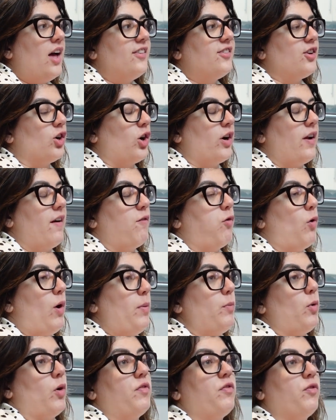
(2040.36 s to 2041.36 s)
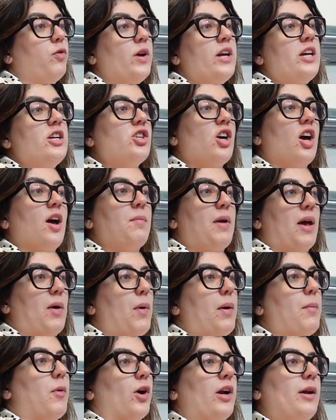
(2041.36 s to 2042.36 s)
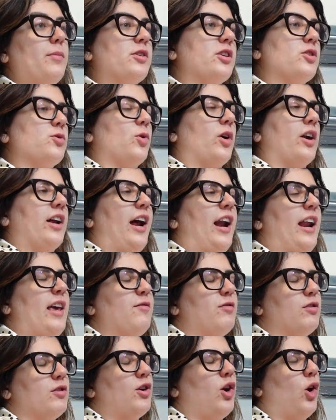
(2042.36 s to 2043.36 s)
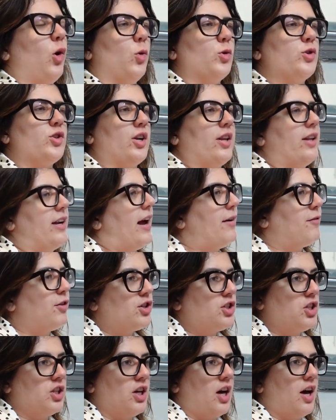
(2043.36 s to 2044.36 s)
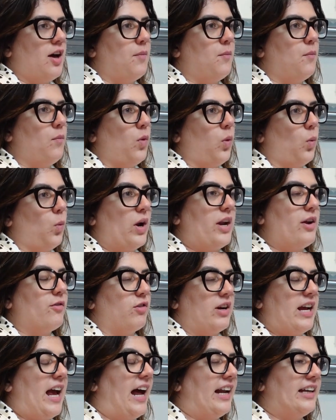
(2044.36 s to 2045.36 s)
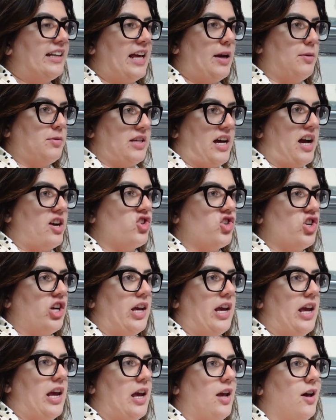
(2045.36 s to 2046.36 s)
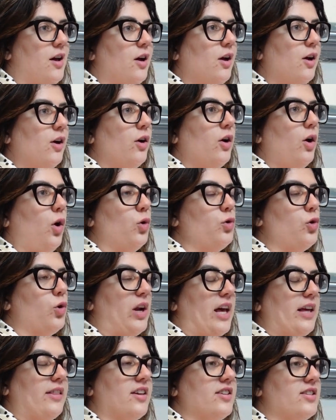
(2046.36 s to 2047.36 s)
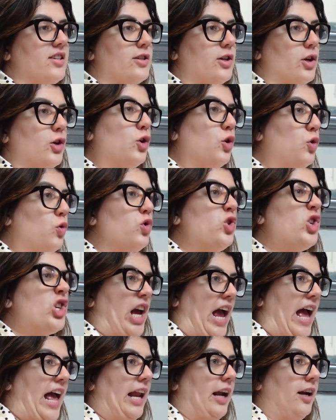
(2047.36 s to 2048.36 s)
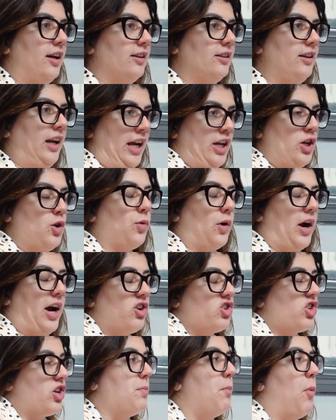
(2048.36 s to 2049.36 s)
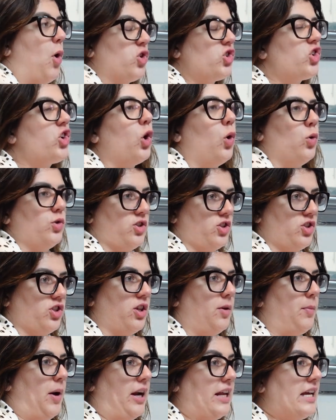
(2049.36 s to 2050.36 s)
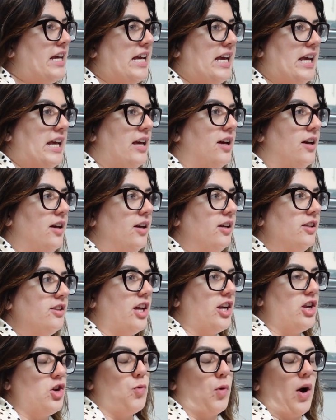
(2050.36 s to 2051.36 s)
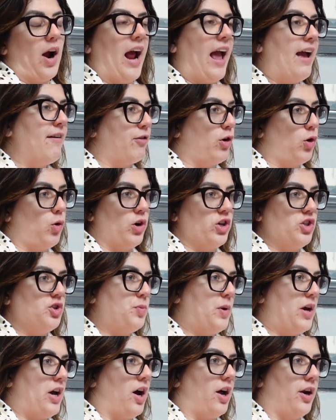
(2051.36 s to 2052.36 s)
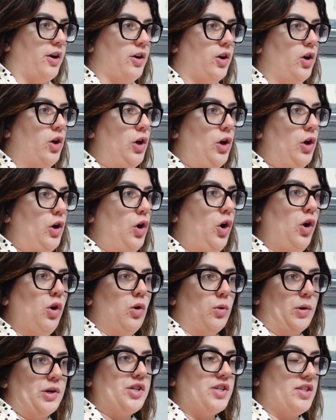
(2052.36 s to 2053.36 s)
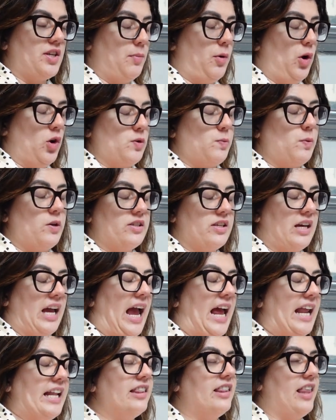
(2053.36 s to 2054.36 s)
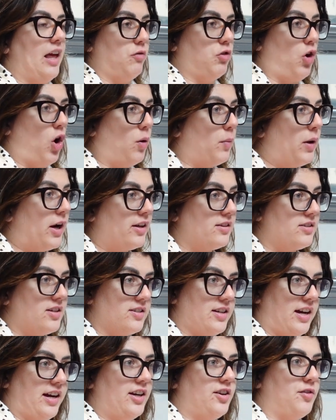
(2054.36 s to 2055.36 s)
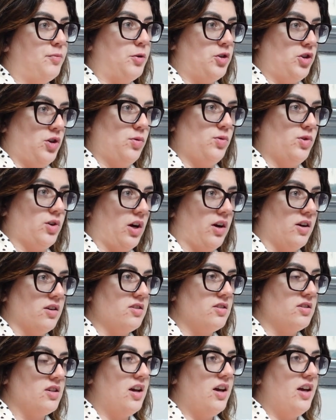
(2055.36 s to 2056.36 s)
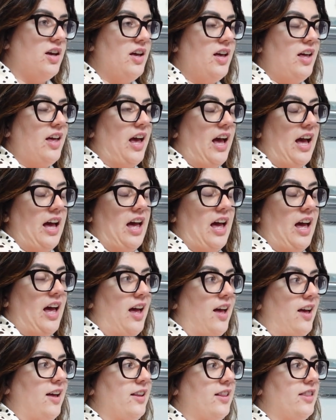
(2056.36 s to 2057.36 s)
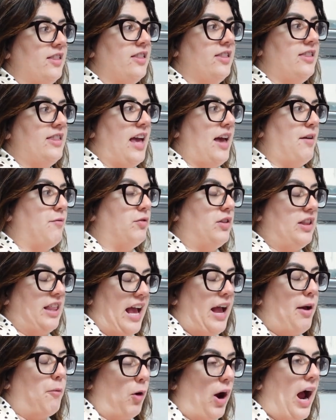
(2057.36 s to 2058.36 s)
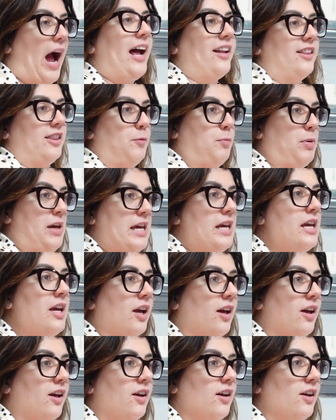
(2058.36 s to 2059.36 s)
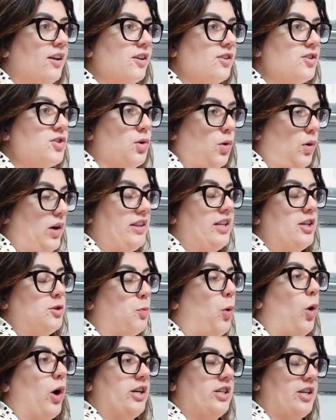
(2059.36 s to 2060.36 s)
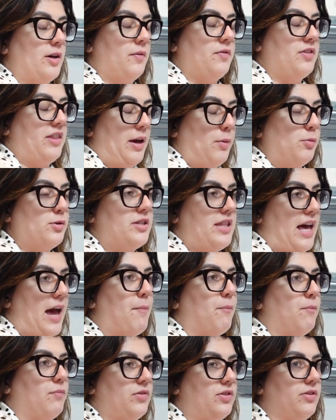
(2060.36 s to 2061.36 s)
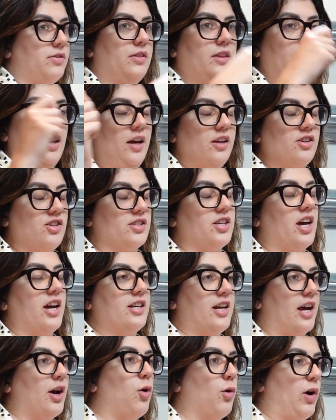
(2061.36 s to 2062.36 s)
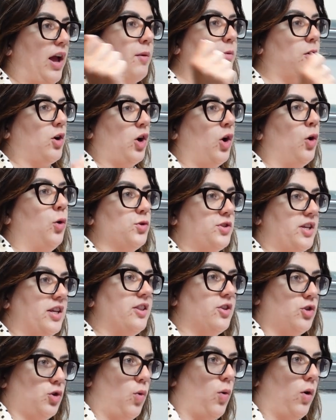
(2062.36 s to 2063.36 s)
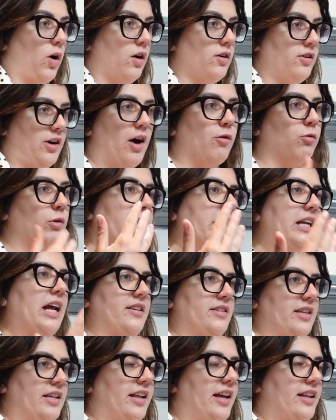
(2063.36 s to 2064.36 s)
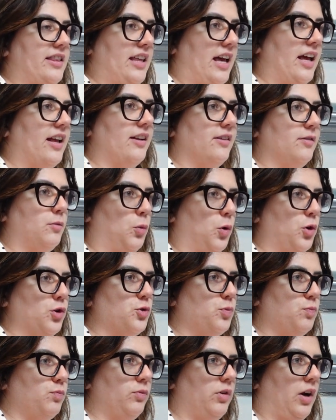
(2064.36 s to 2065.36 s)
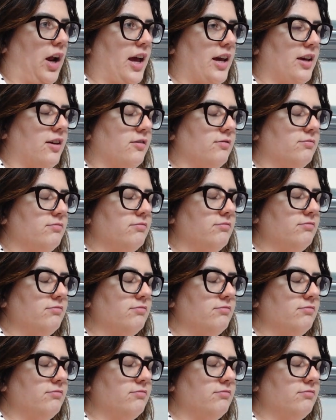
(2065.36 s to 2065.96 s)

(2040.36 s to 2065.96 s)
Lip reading: they're going to have way more freedom, like way more liberties, we're going to get even closer than ever to them. When in reality it was actually, oh no, like this is a new shell. Like you were actually much closer to them on E than you were ever going to be on Hulu or Disney Plus, because again, they've come on as executive producers. They were at the peak. So at this point, it was them deciding, okay, we're closing the door, not realising that then would like